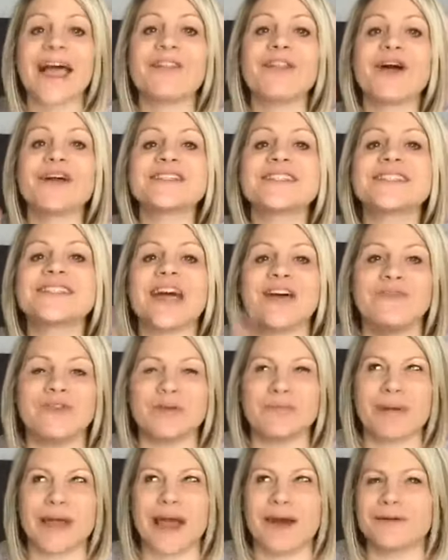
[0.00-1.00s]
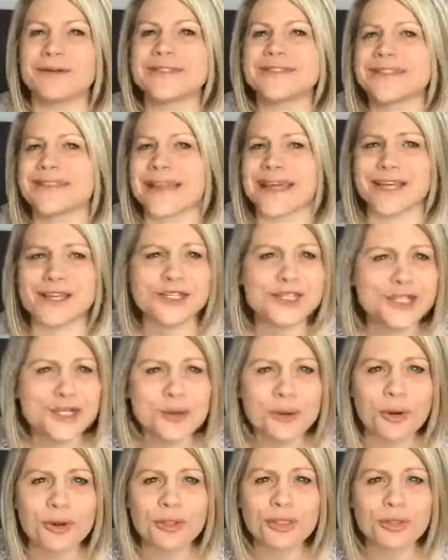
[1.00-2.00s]
I lost 7 pounds in like
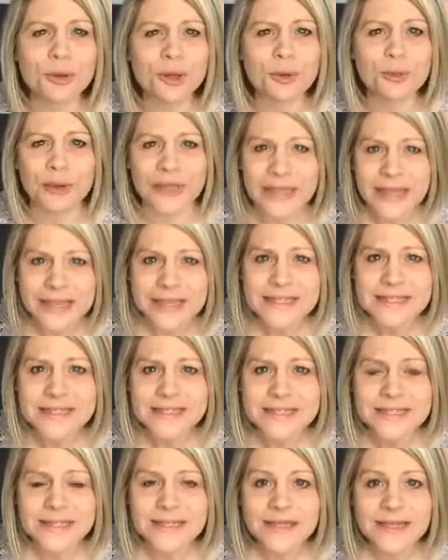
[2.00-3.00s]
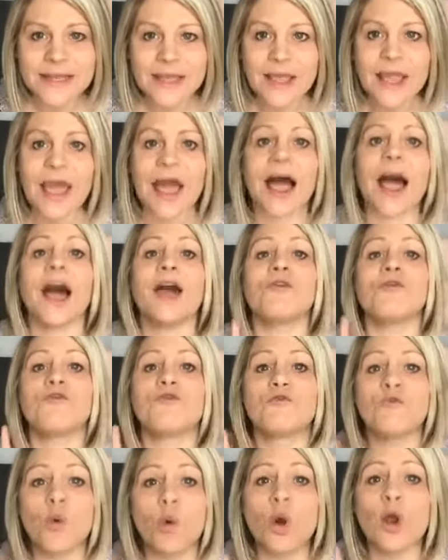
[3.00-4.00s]
2 or 3 weeks on
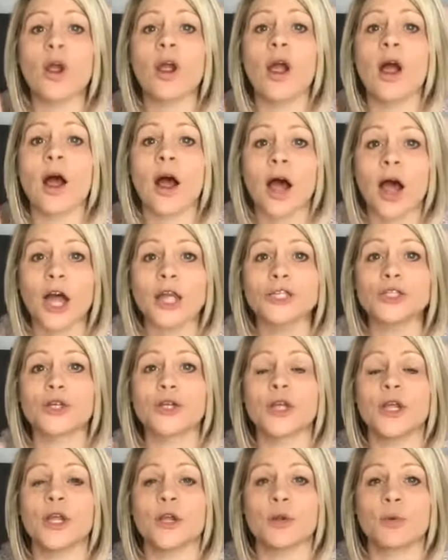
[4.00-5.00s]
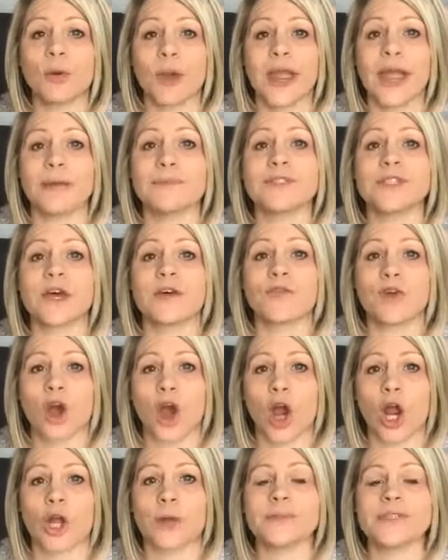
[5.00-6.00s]
400 grams of
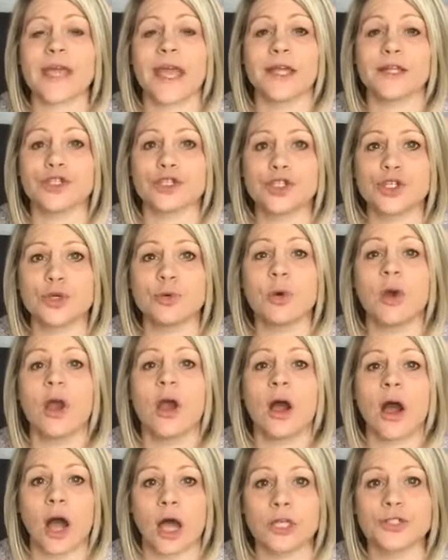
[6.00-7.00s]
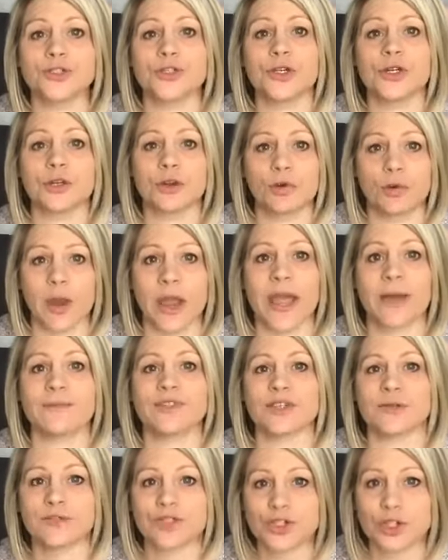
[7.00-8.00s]
carbs and 200
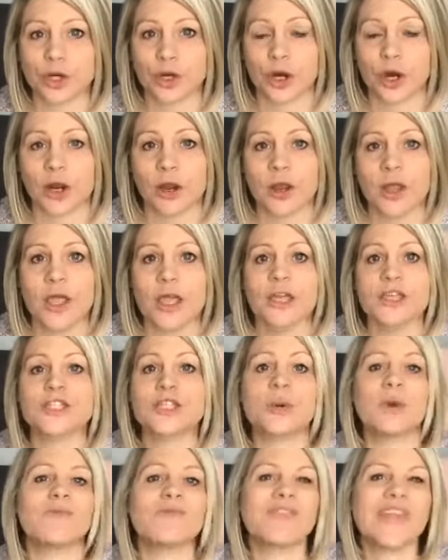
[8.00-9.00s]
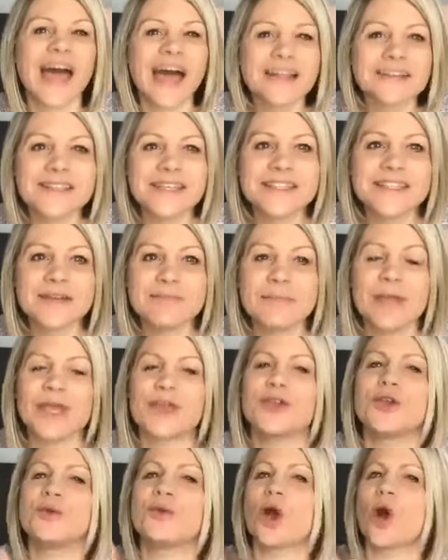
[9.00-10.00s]
grams of sugar. So if that doesn't
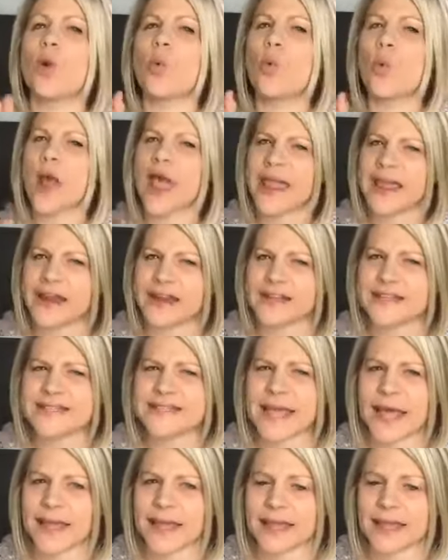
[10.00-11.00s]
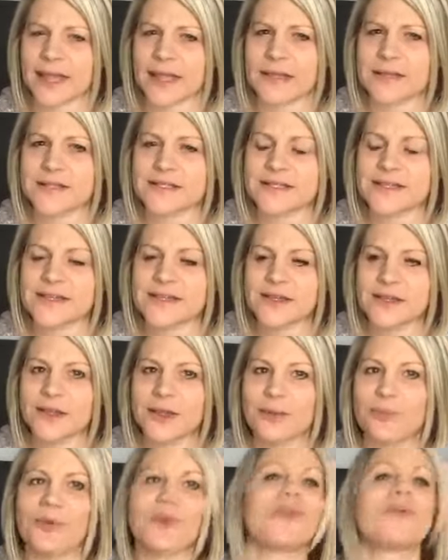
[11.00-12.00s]
make you go, wait a second,
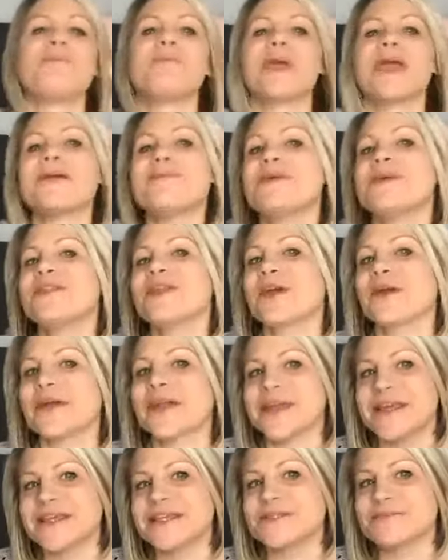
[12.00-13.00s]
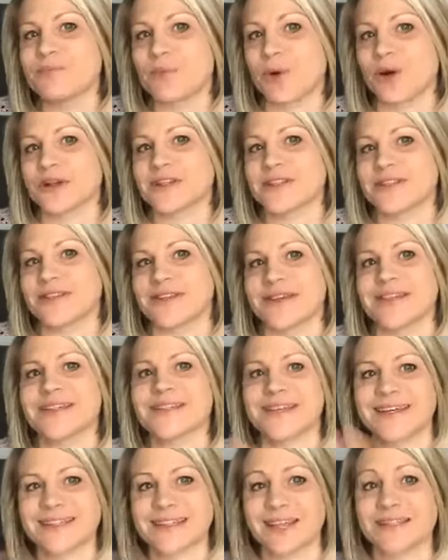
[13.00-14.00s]
well, then maybe there is more to this,
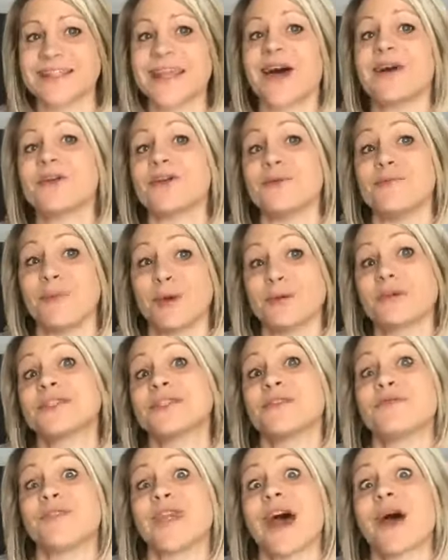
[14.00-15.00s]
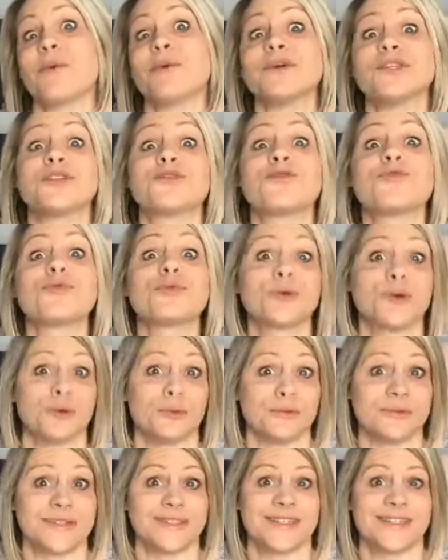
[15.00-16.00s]
because I'll tell you, most of that was
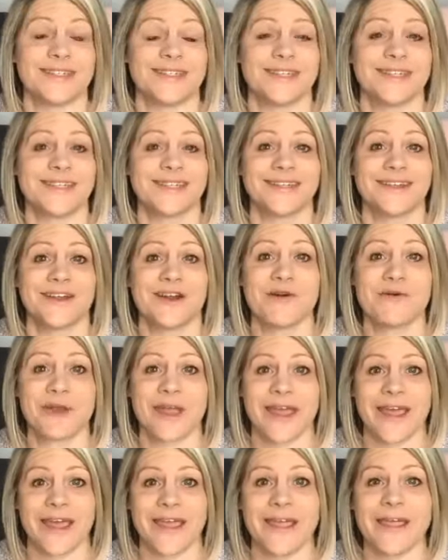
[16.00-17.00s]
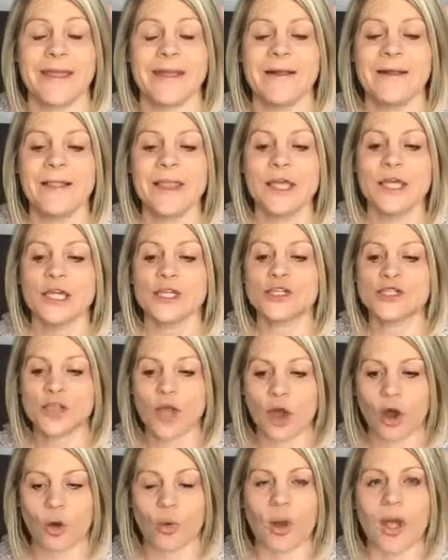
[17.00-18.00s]
fruit. Okay?
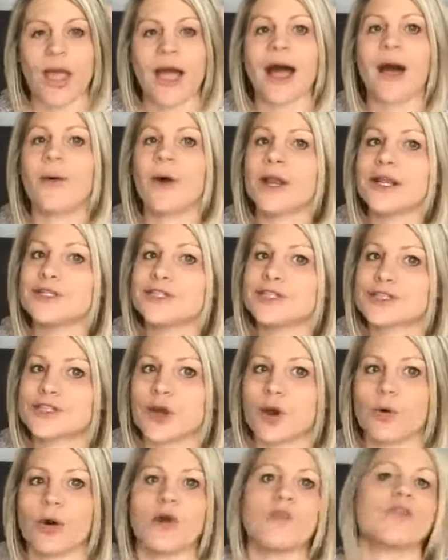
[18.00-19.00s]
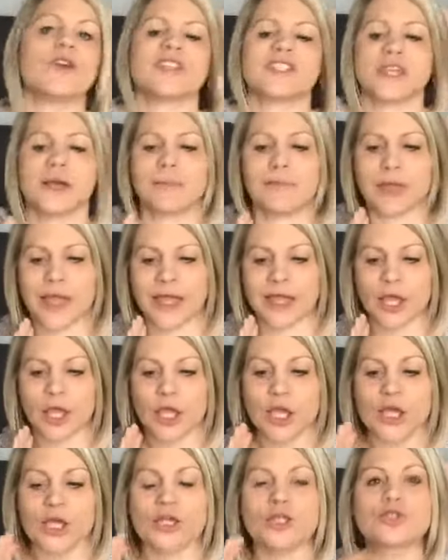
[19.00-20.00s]
So I want to just go over some like
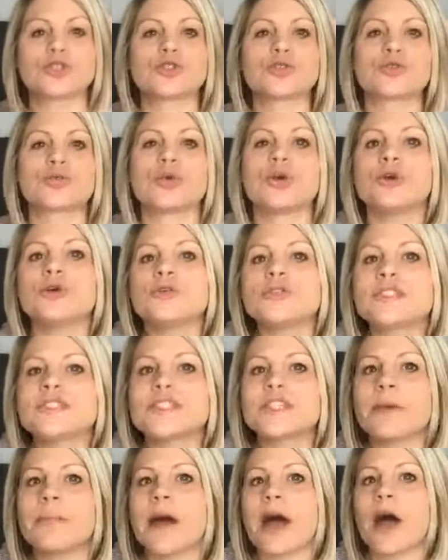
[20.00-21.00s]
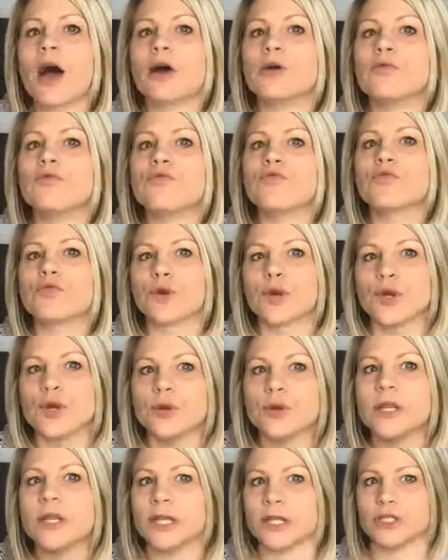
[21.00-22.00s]
truths about
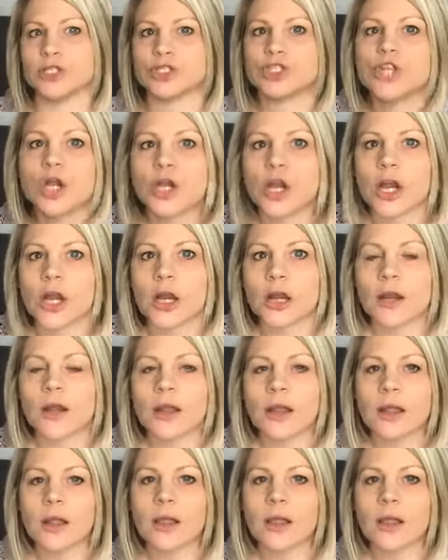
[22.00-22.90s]
fruit and sugar.